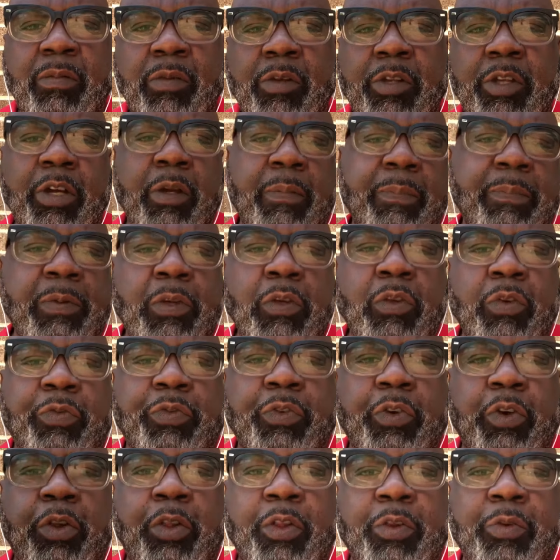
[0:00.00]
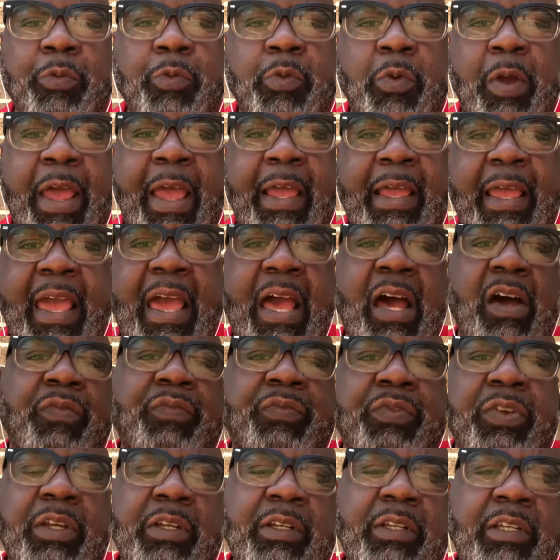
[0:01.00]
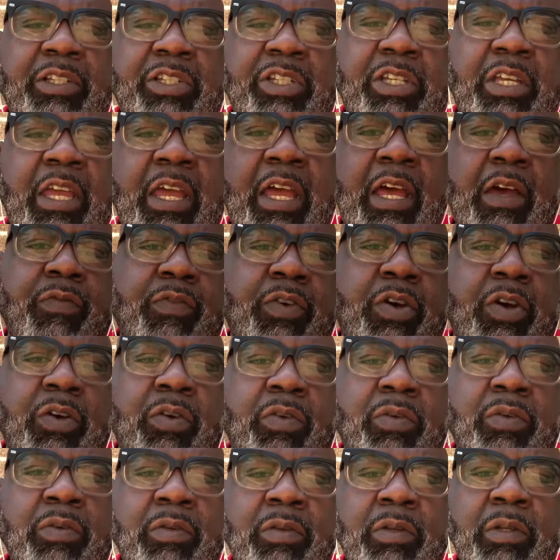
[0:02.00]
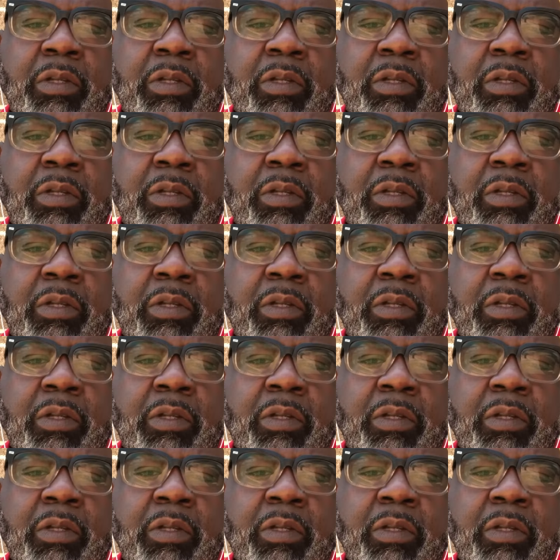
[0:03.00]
look beautiful on the rack outfit that she have on,